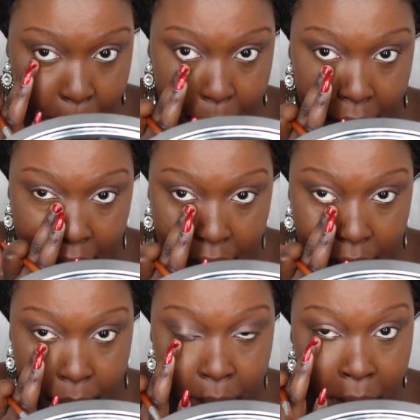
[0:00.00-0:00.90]
But
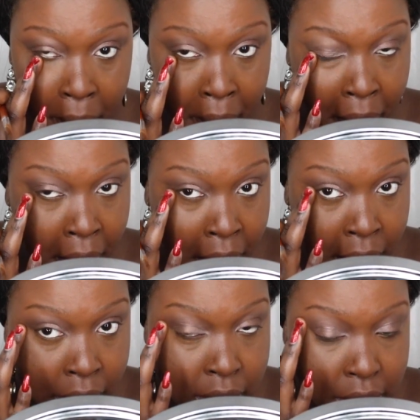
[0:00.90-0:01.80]

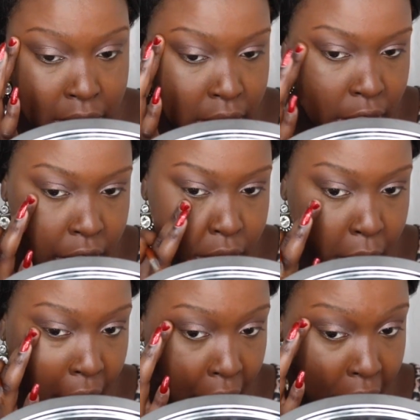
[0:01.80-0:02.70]
this concealer is
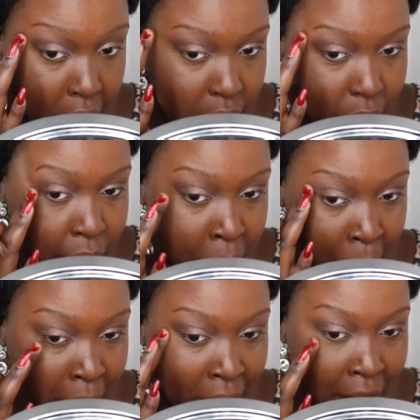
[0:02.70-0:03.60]
okay. I don't
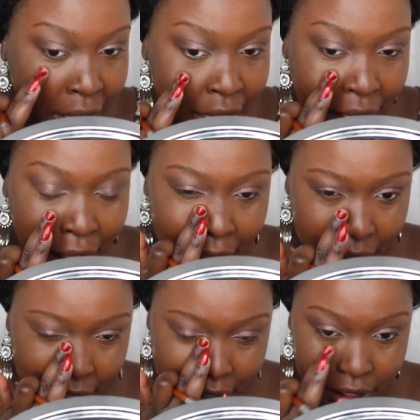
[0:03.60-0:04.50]

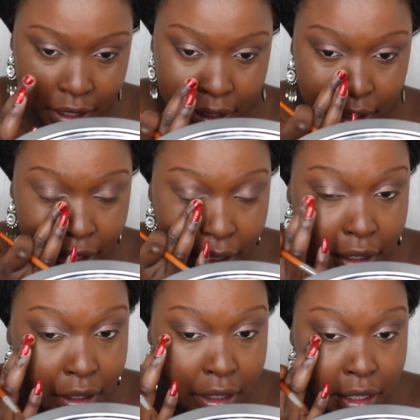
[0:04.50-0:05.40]
necessarily think
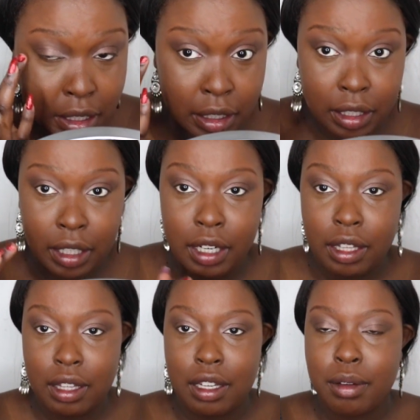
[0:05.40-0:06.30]
it's concealing
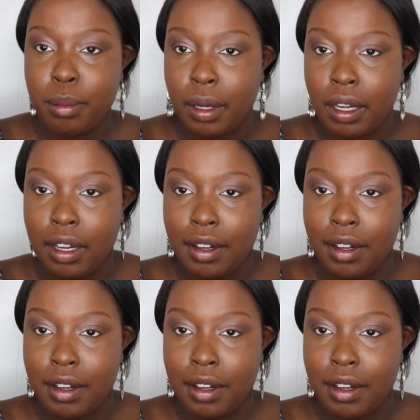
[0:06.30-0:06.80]
anything, but